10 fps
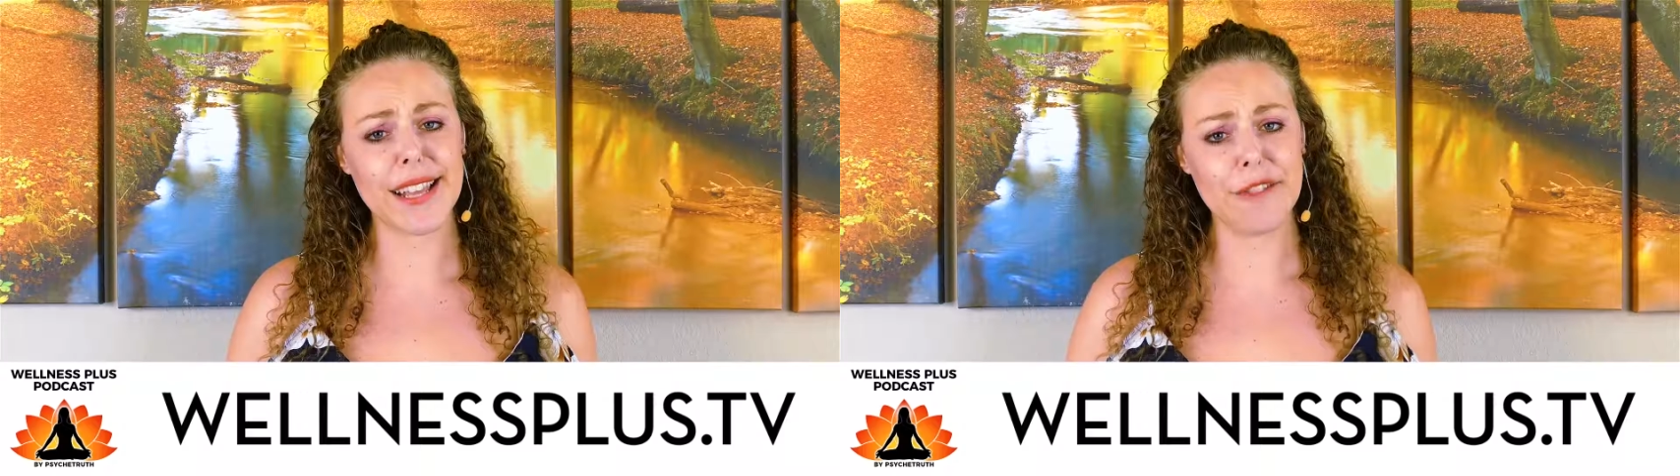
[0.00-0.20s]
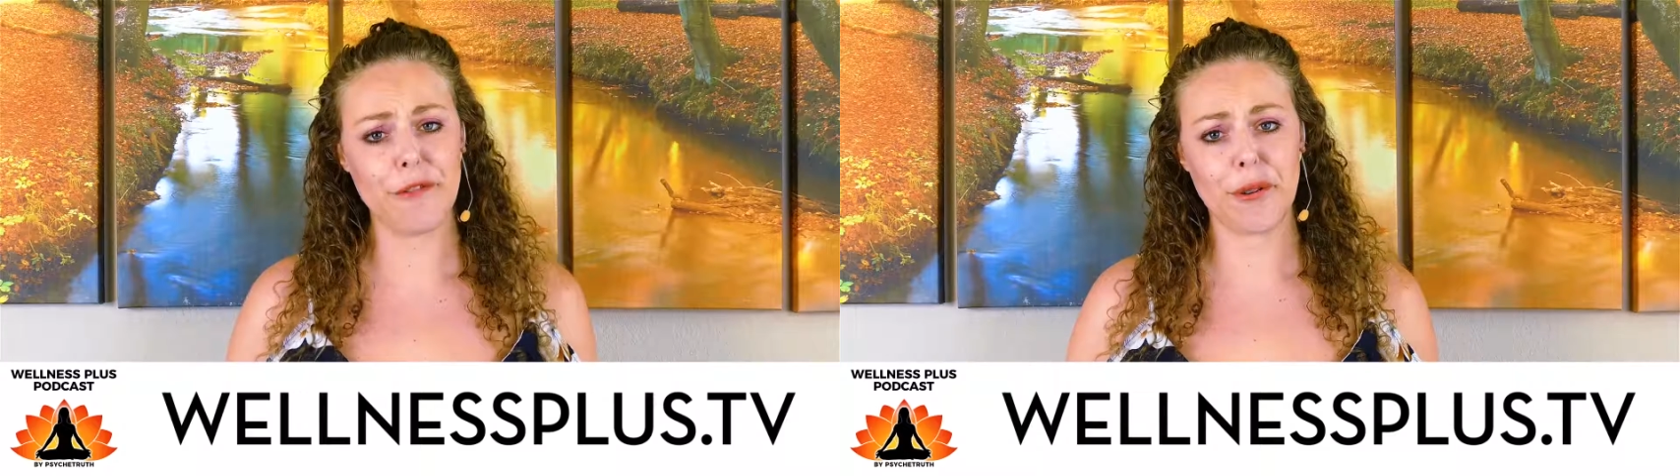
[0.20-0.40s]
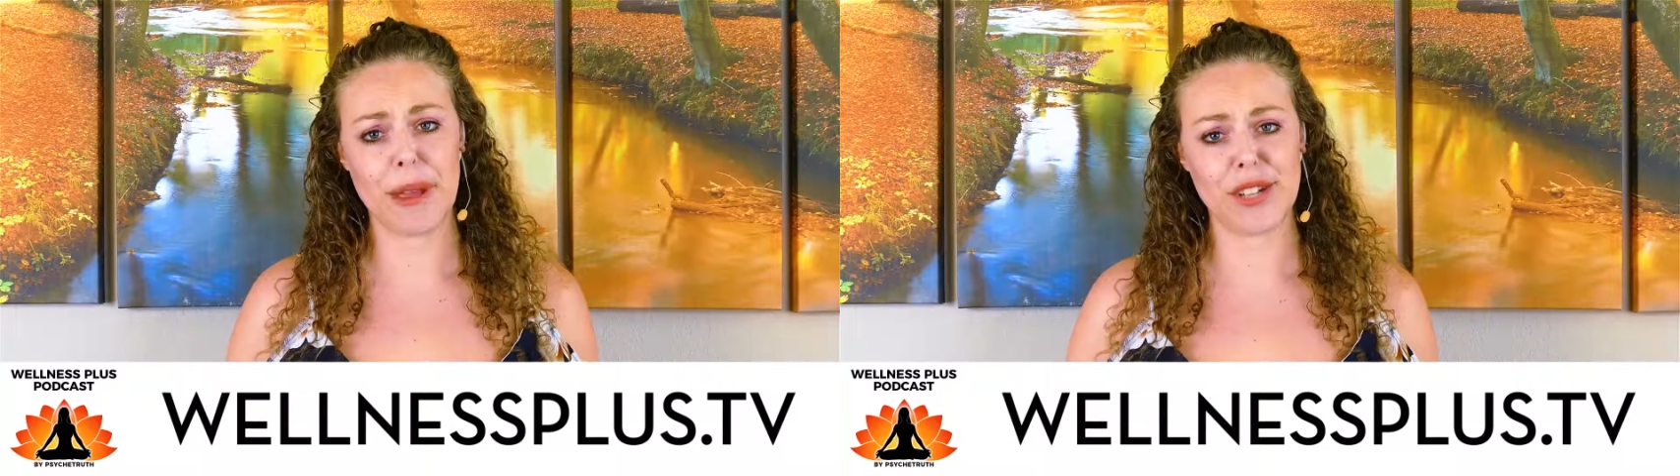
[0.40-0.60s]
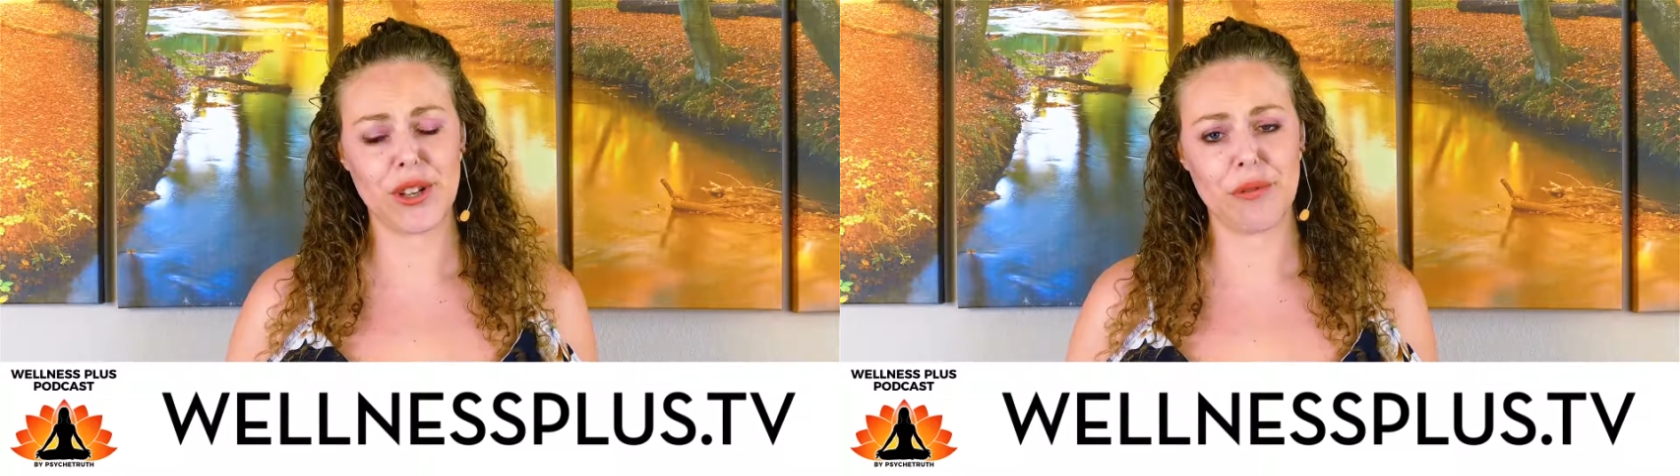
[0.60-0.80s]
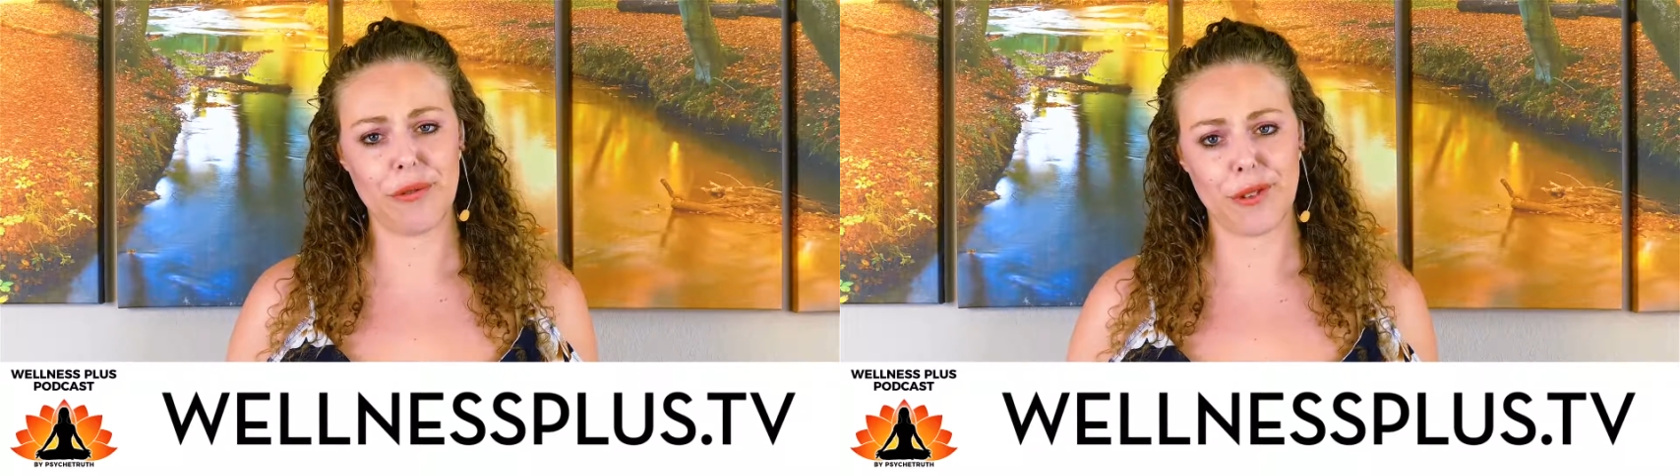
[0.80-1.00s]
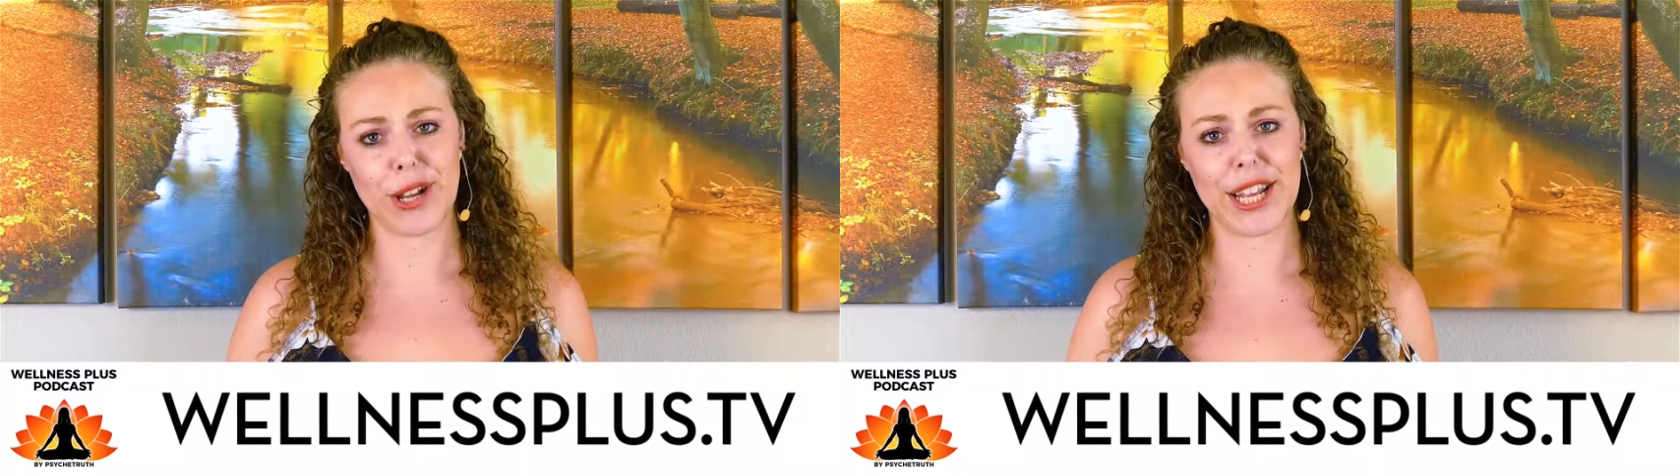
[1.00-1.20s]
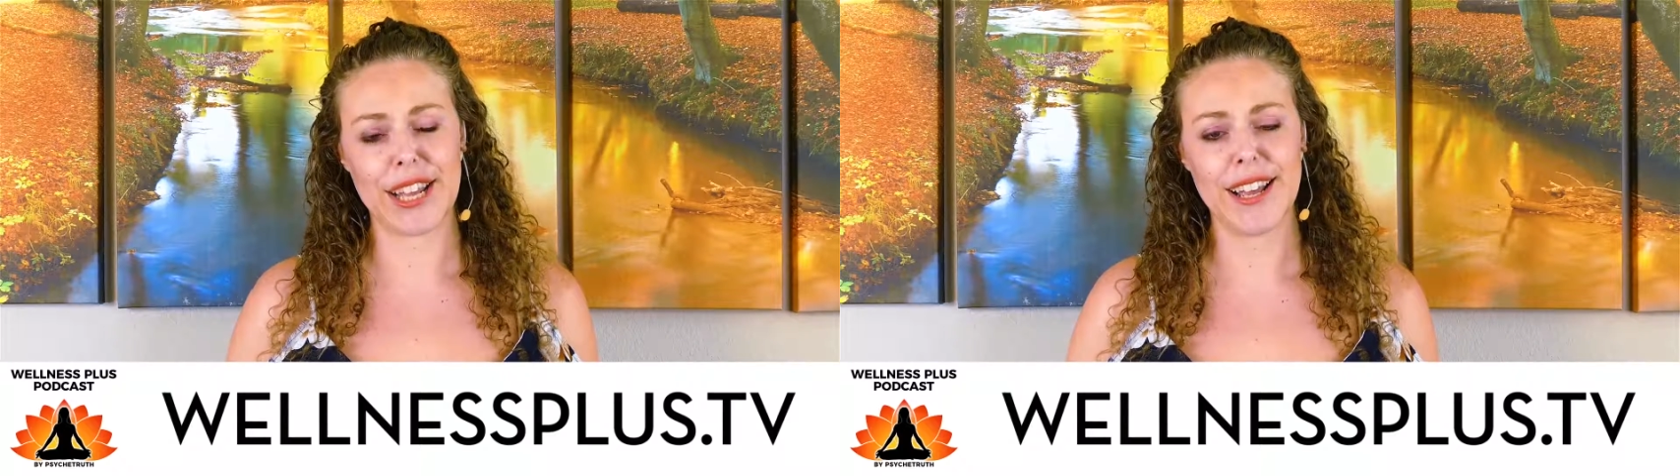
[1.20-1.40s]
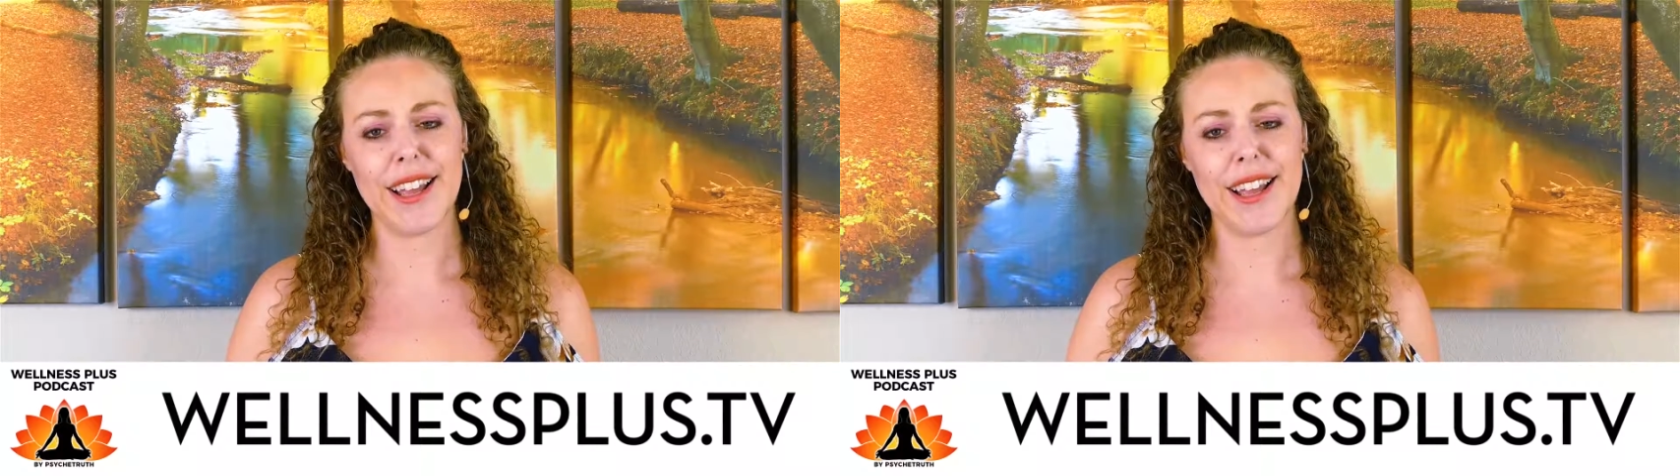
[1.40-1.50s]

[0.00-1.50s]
information free,